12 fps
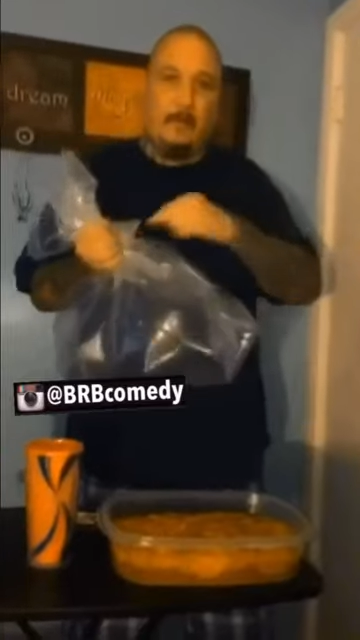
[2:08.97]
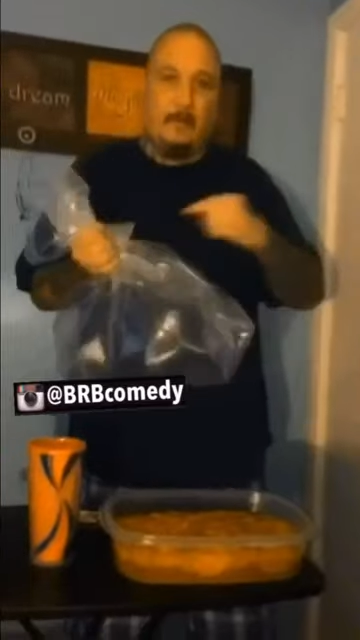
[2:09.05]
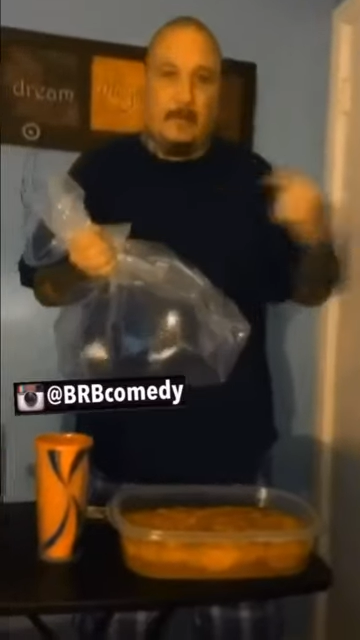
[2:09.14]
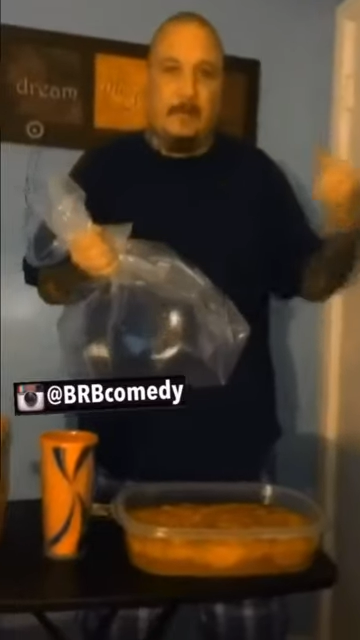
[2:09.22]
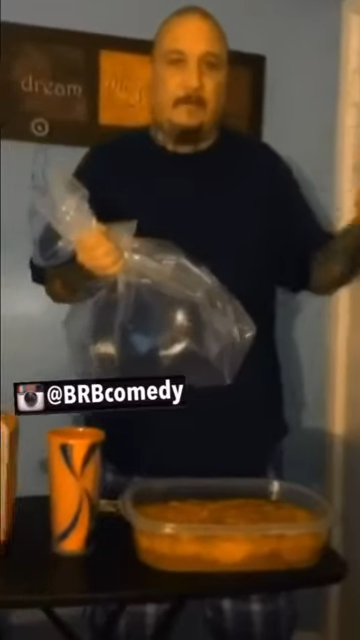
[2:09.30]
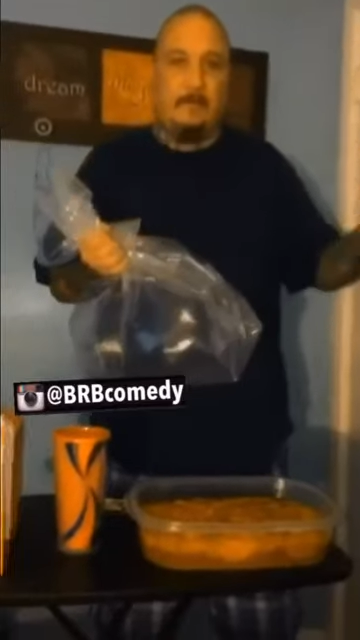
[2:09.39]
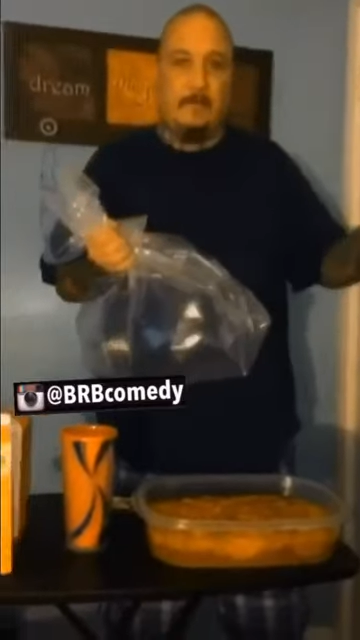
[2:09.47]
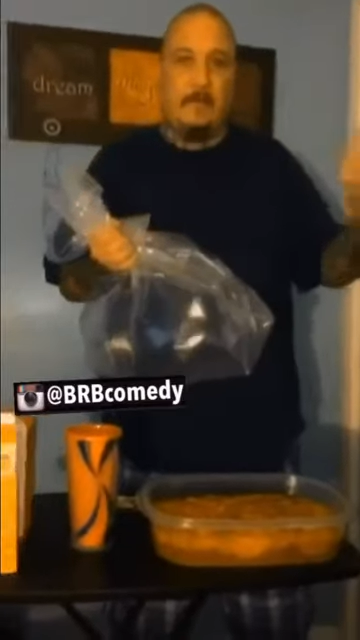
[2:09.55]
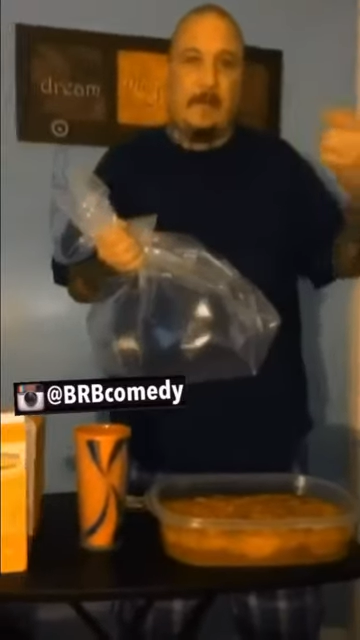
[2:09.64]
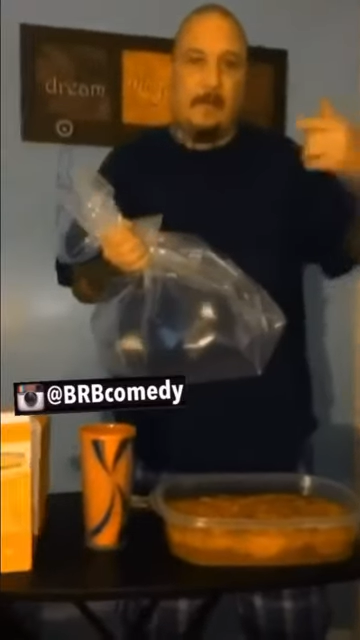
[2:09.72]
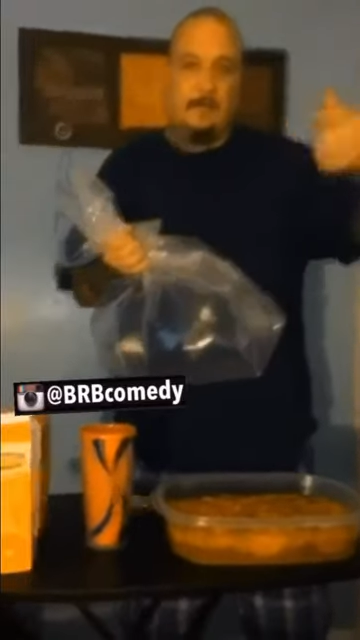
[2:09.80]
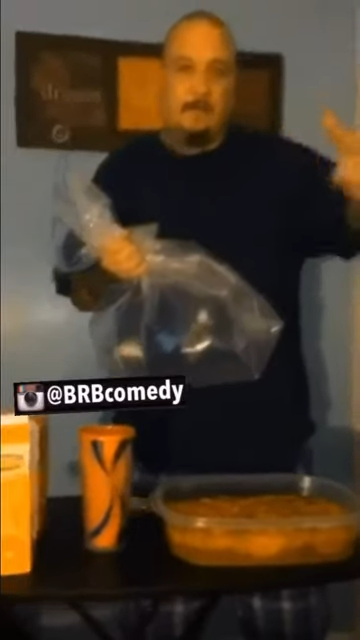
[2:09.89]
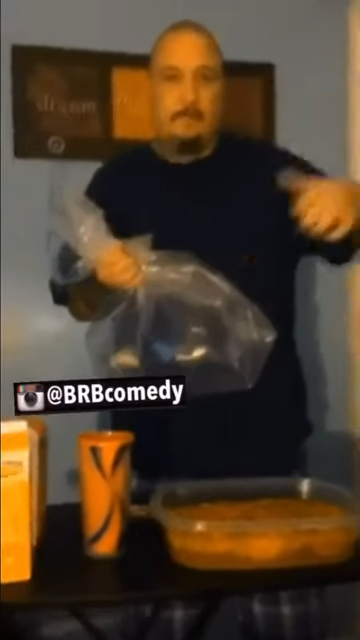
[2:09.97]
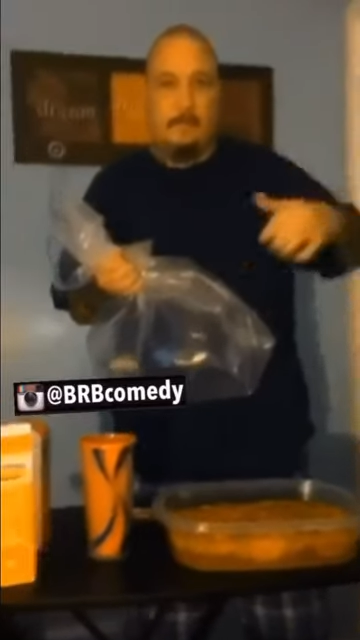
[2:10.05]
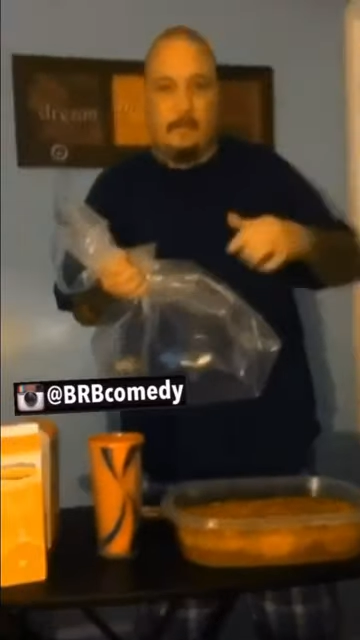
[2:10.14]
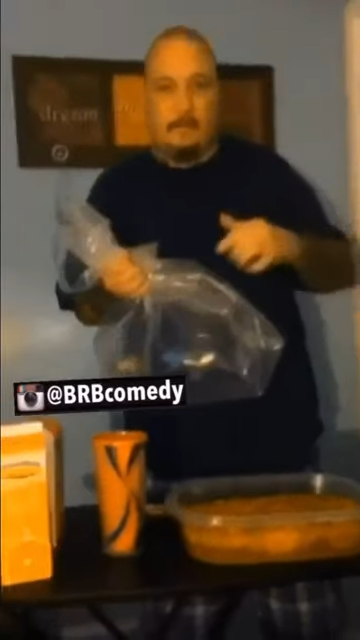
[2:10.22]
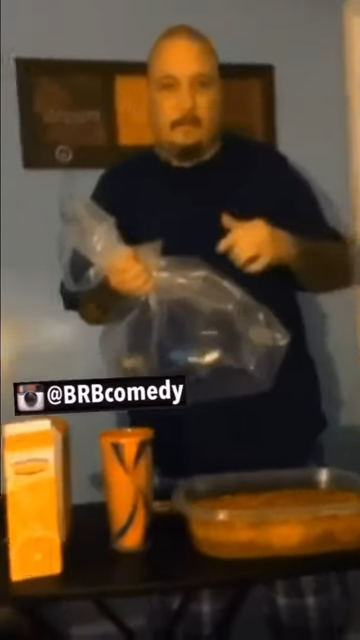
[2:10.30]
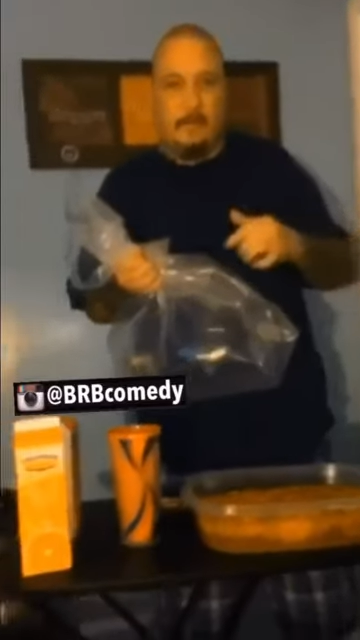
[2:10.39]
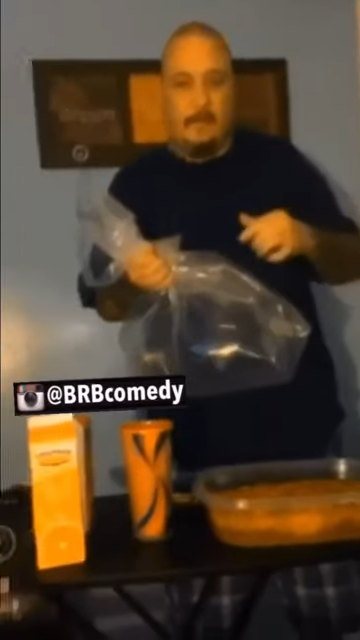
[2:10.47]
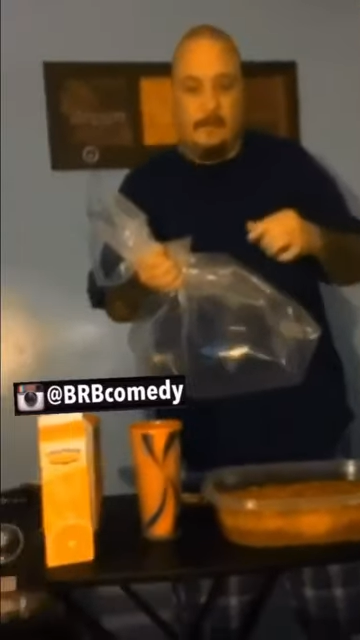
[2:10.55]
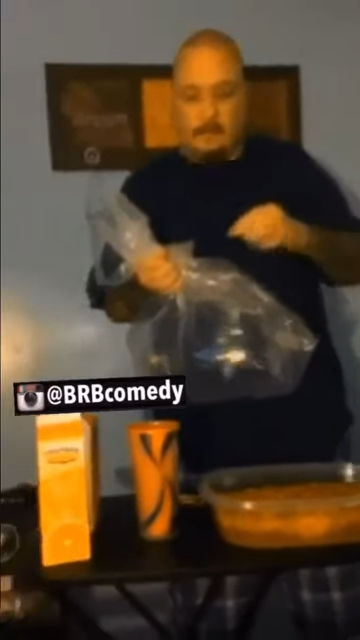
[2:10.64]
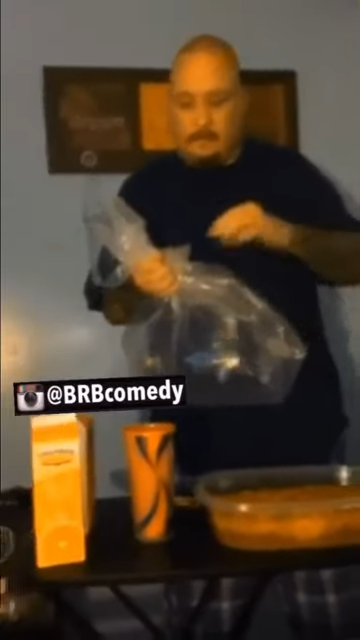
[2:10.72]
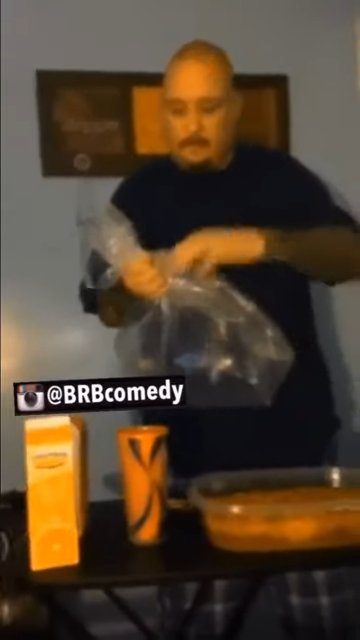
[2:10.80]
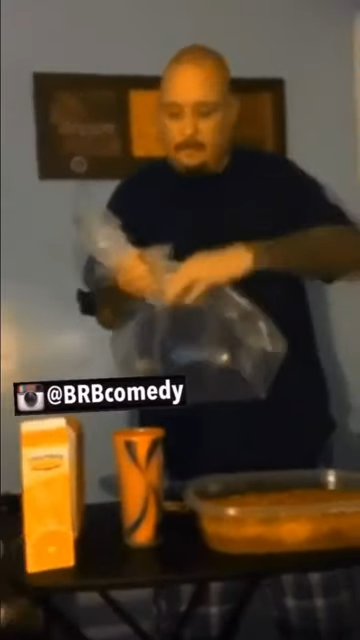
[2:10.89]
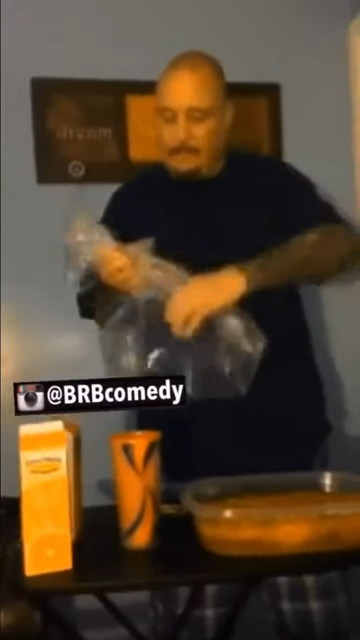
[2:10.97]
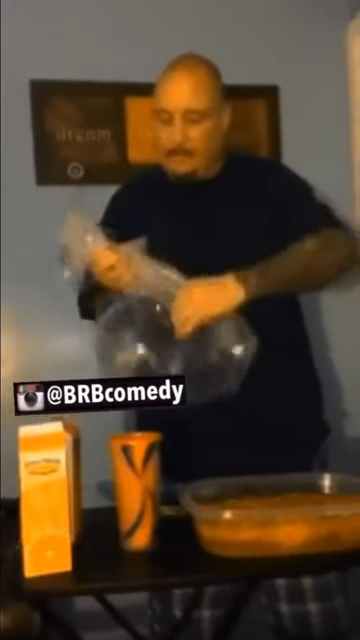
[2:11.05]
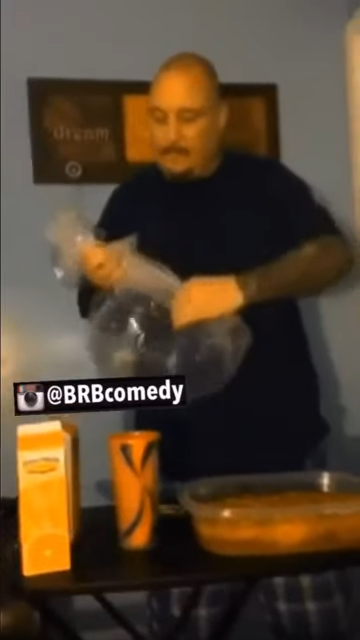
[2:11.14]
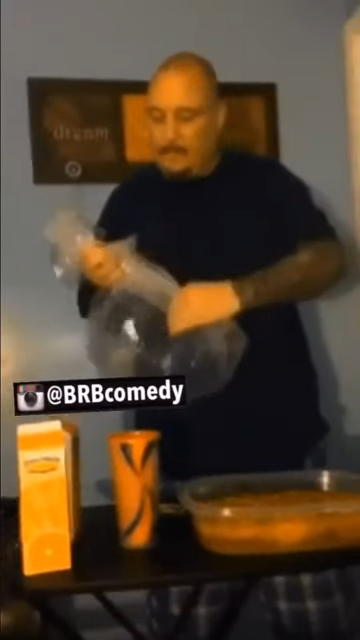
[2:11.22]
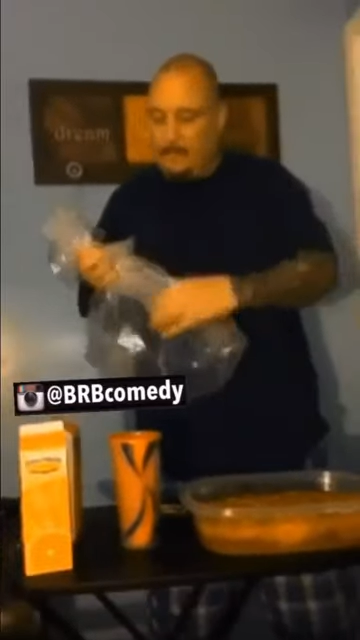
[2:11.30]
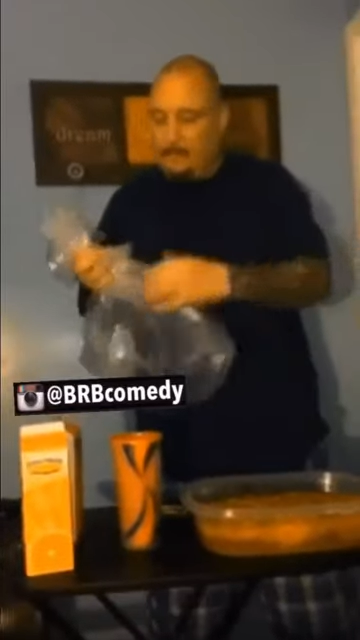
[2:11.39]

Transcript: I'll get into that into another video. Okay.